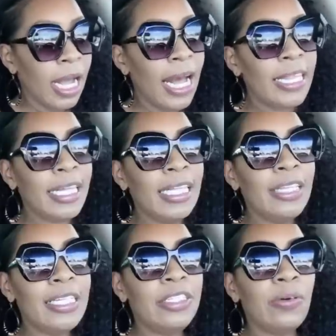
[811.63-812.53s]
and then
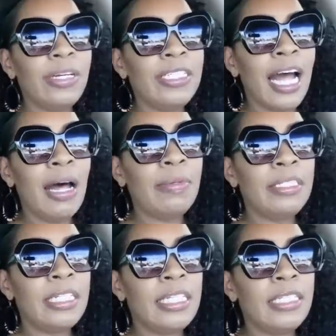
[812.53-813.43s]
this story time
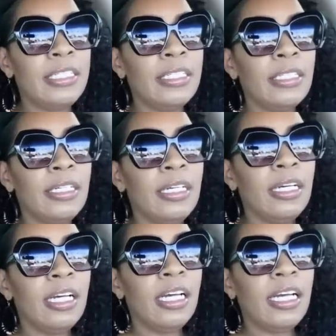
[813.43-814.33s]
is just
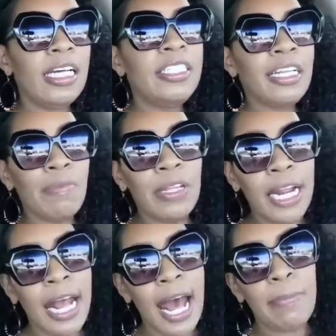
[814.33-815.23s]
something
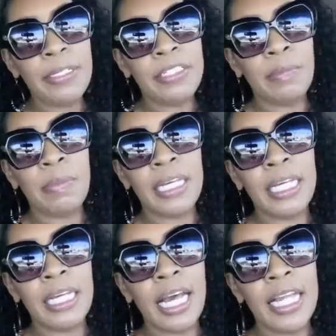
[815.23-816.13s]
that happened to
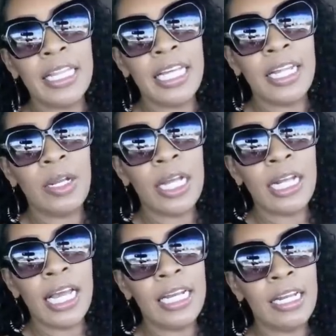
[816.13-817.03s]
me and then
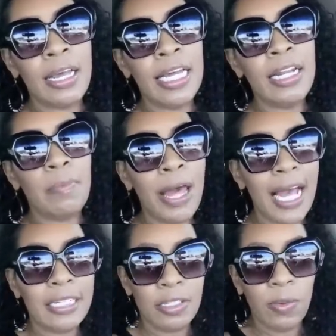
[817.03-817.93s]
and it, it
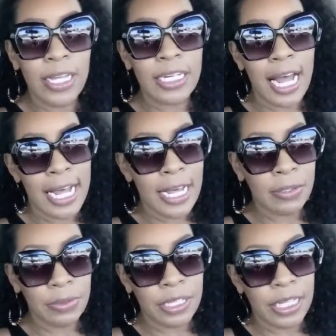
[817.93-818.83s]
impacted the way that I
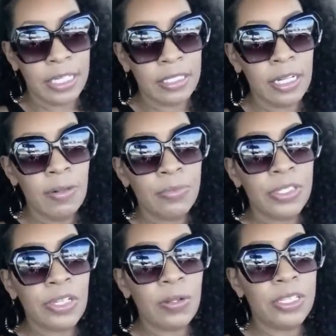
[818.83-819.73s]
handle things.
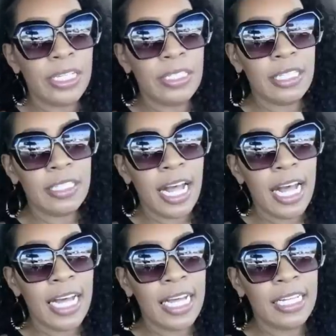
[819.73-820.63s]
So this is
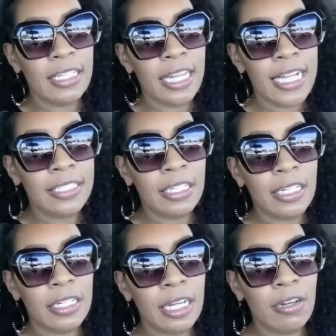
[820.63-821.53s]
a lesson
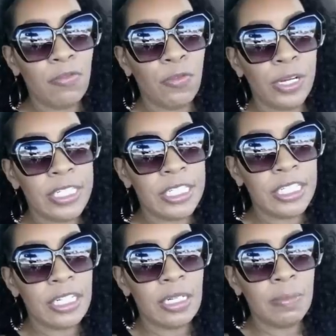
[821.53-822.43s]
in, in
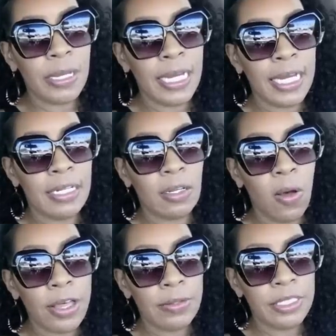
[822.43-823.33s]
friendship and
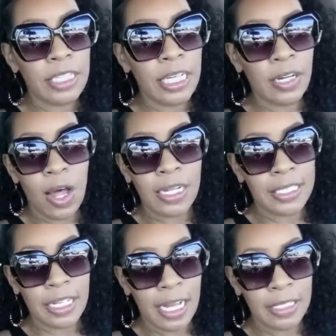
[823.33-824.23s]
loyalty and all of
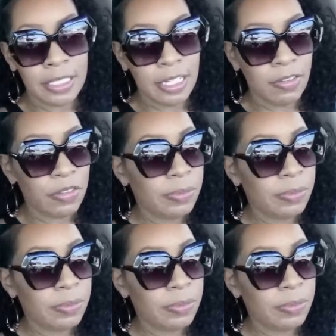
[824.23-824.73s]
this kind of stuff.